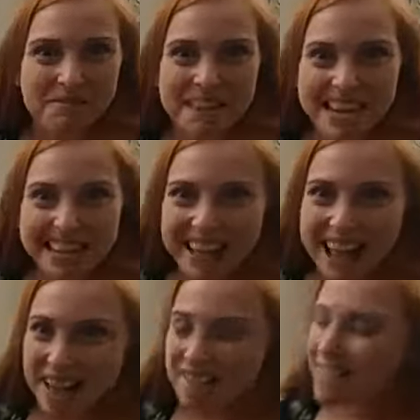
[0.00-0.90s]
um, I
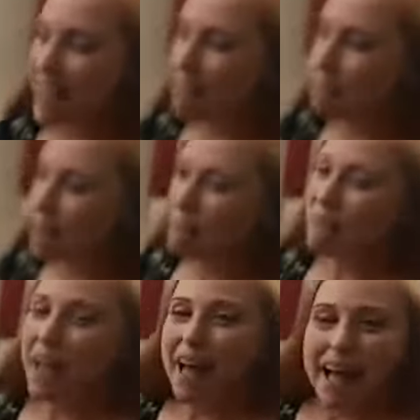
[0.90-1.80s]
hope you're having a great
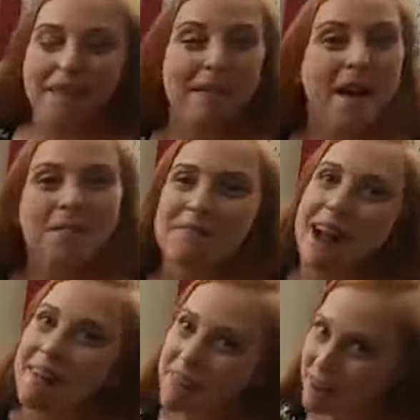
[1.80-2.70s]
week
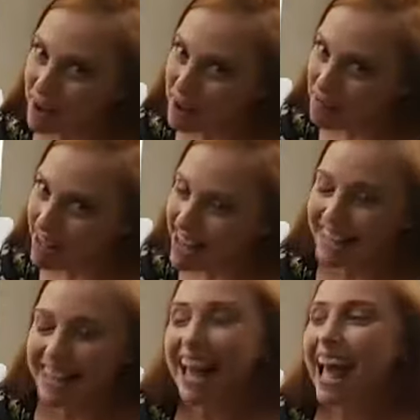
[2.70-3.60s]
and um, a
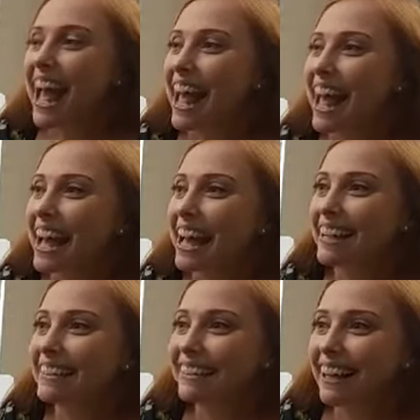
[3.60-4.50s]
great day so
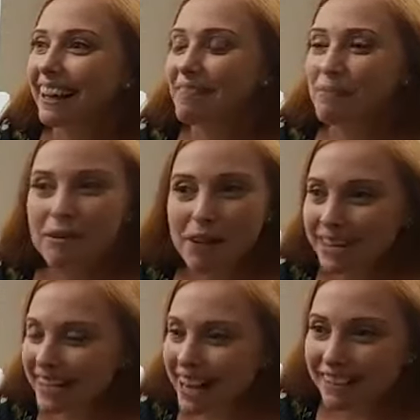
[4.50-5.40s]
far. Hope you've
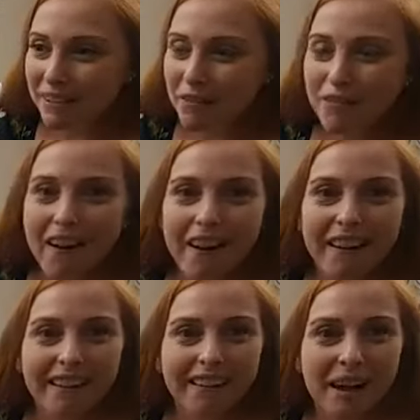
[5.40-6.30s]
had a chance
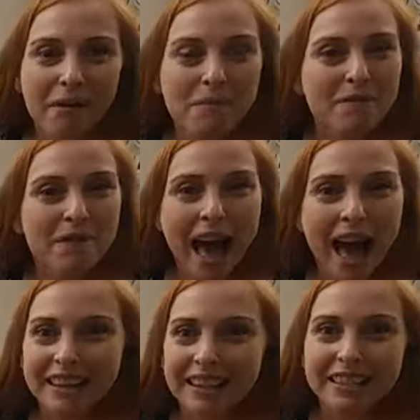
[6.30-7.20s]
to do something
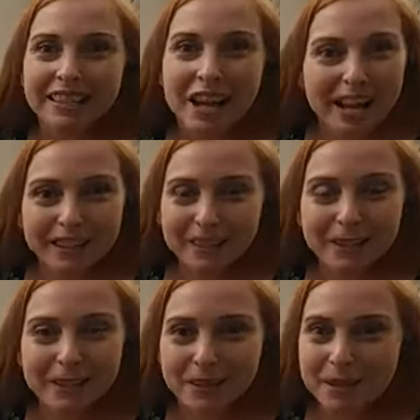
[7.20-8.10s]
crafty and
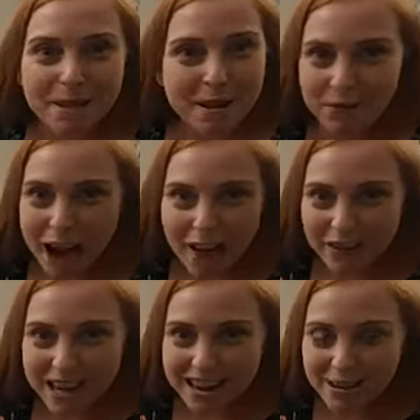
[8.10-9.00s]
creative because that's what
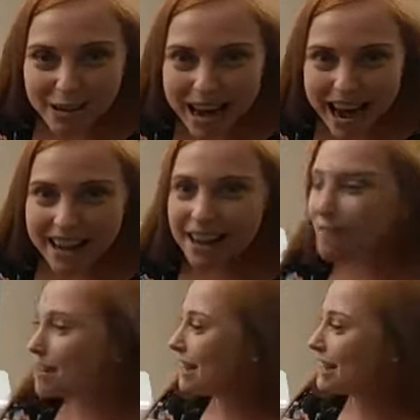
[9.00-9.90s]
we're going to be doing
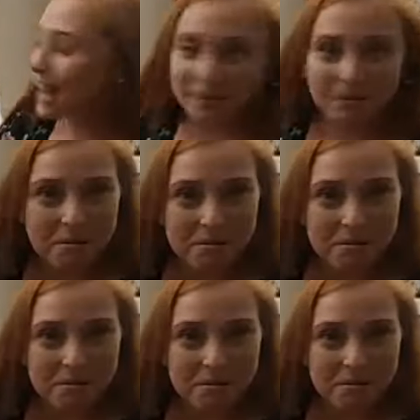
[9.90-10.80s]
today with
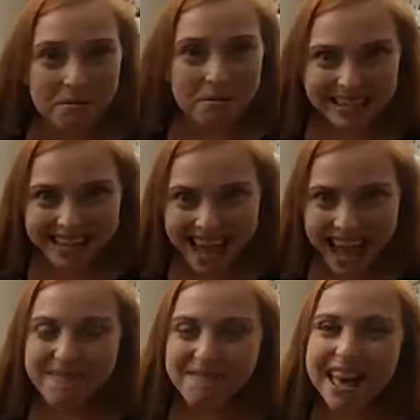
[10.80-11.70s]
the
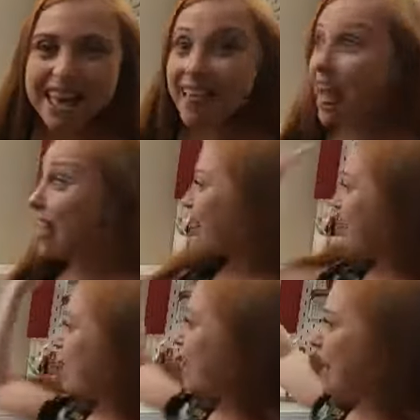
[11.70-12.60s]
Cameo 4,
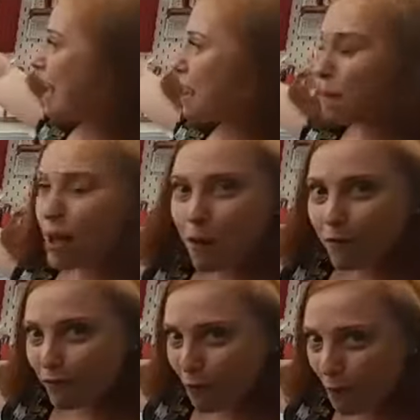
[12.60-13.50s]
my
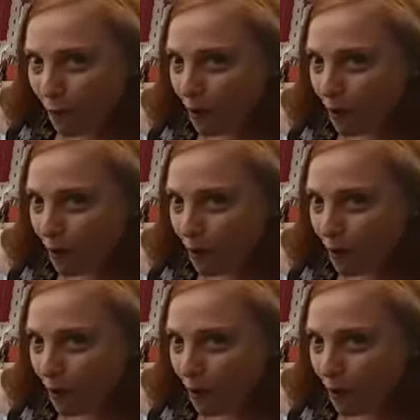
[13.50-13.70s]
favorite